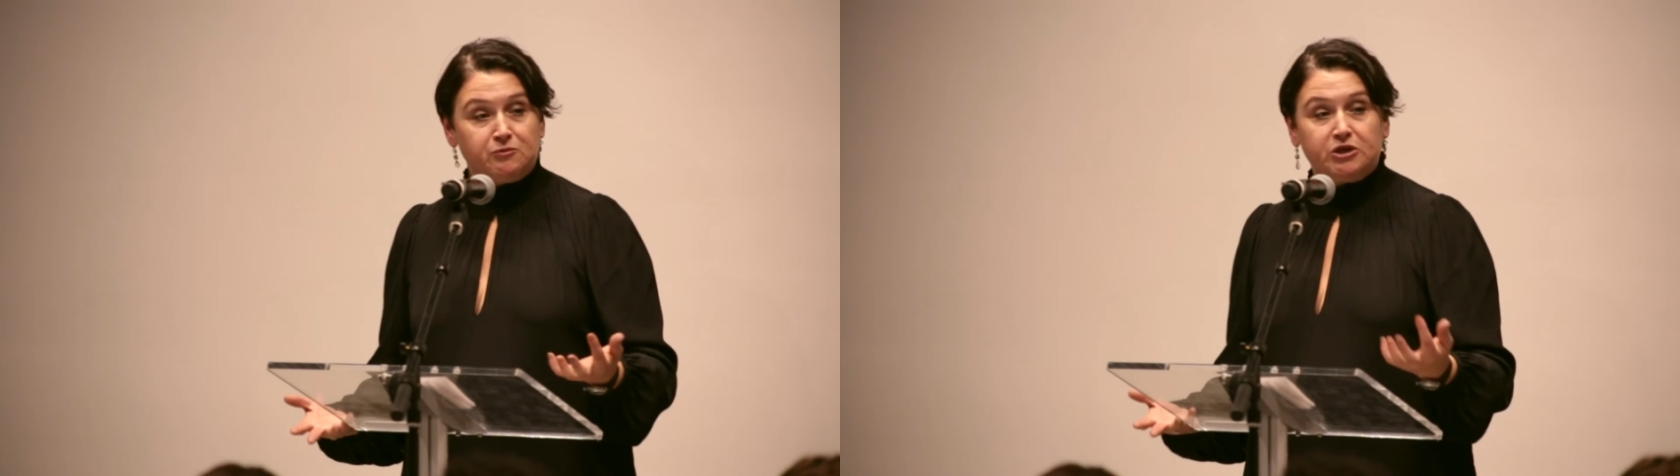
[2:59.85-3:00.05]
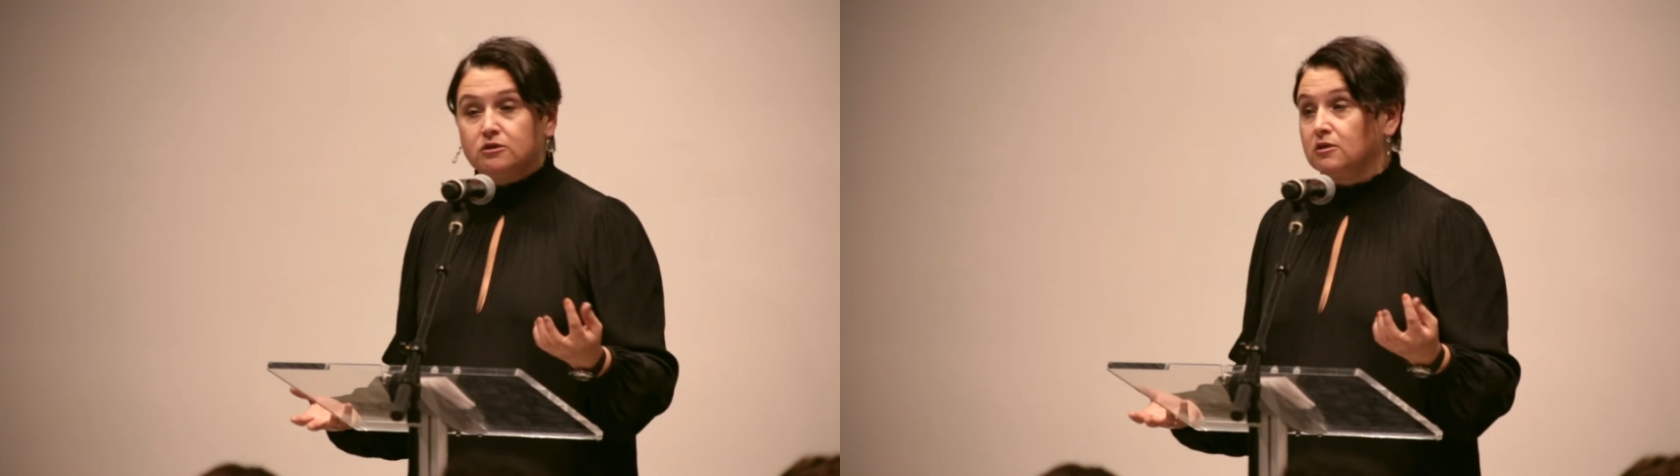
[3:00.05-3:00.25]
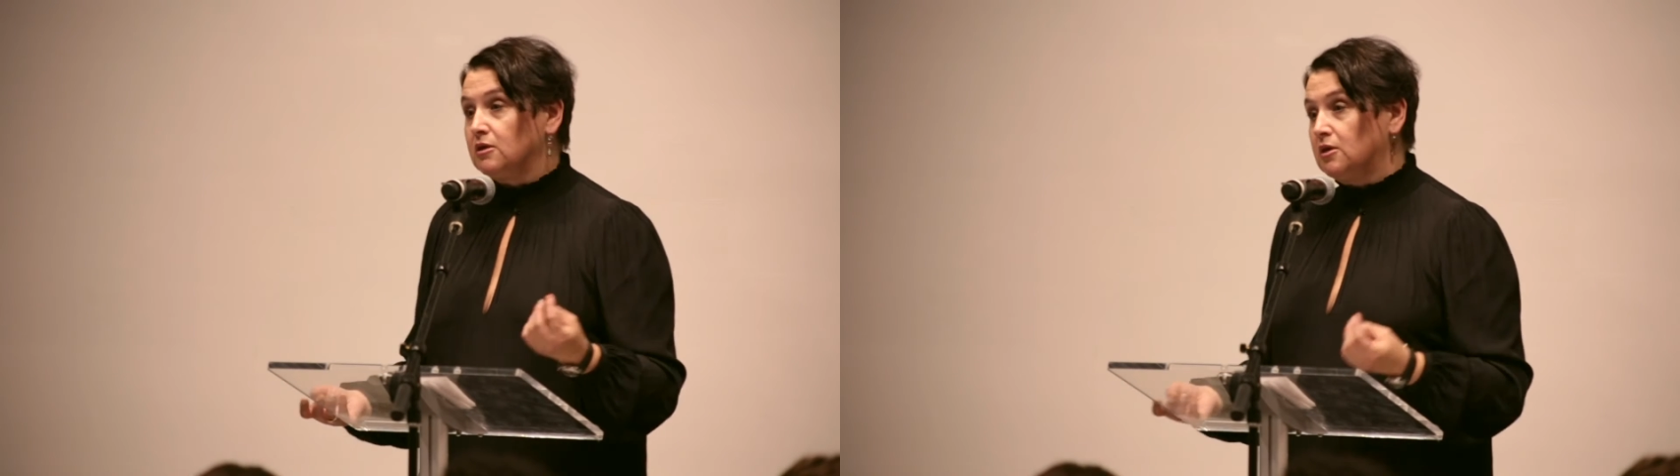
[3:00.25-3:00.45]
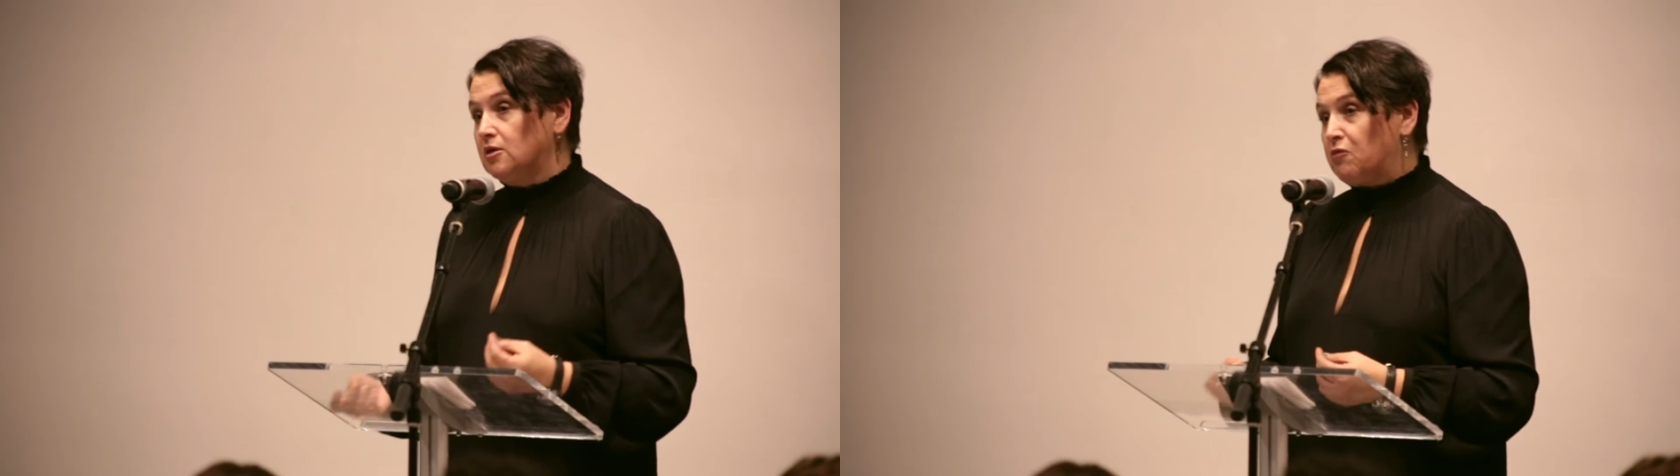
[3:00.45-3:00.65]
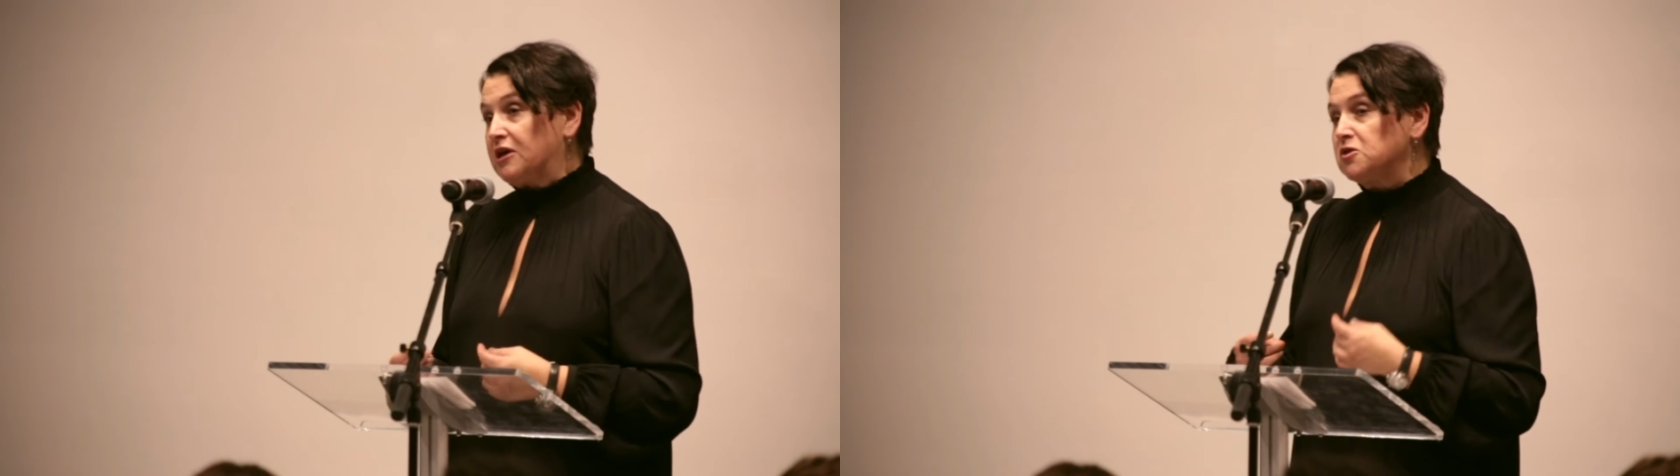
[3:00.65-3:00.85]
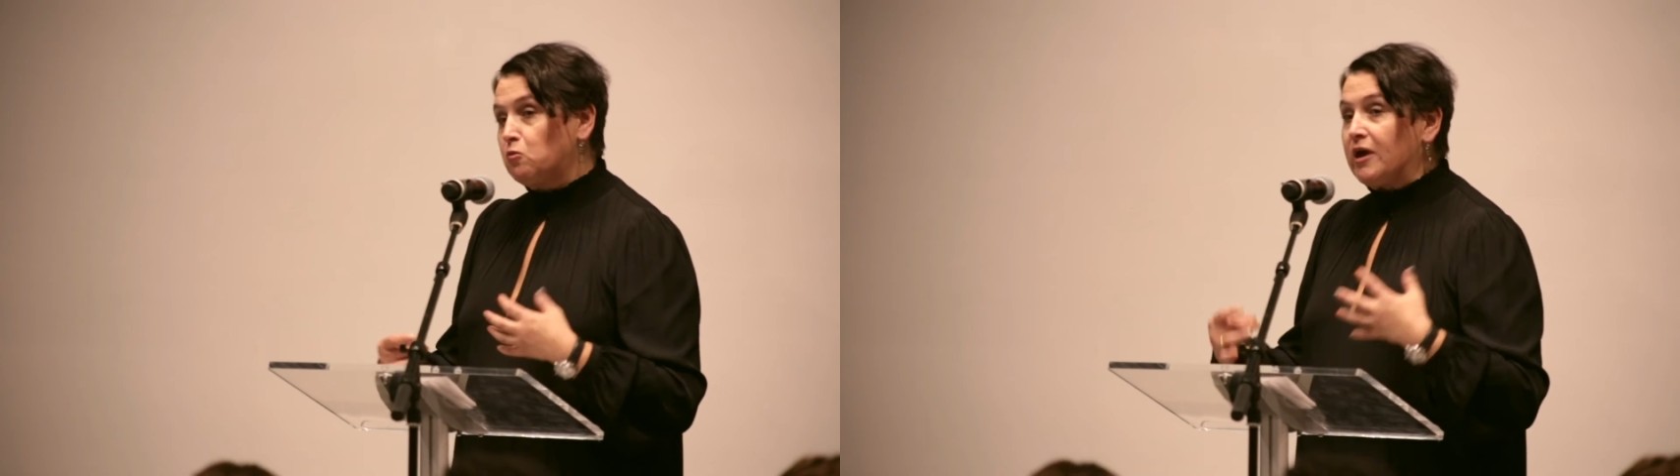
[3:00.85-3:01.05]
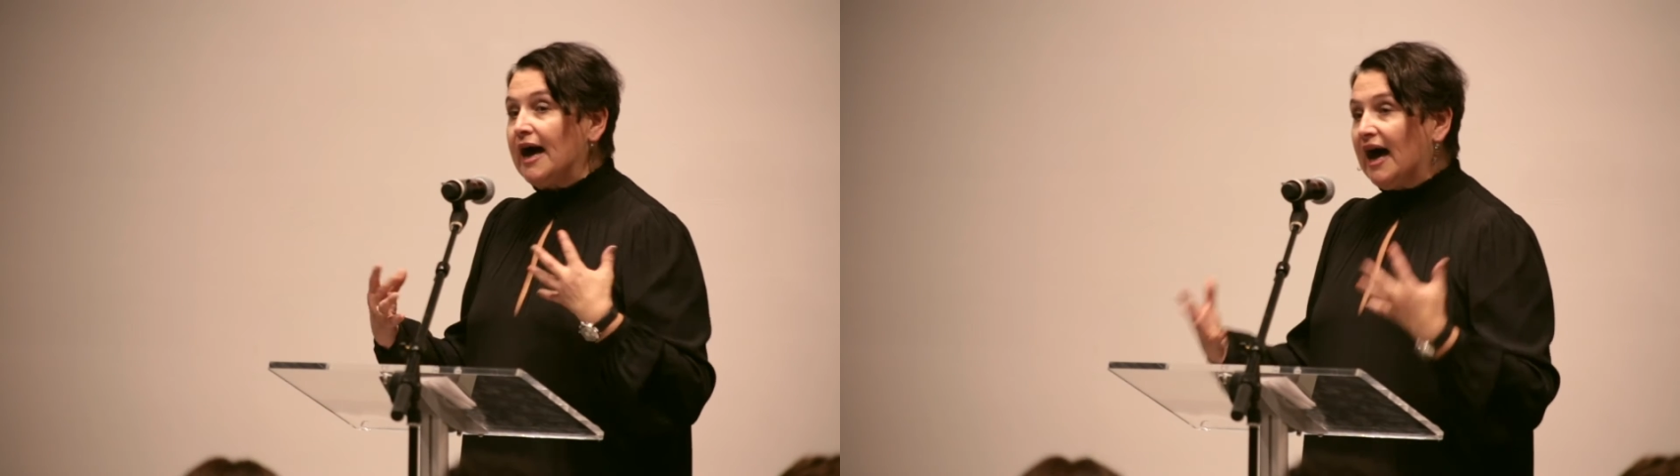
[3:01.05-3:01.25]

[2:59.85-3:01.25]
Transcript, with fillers: women, because we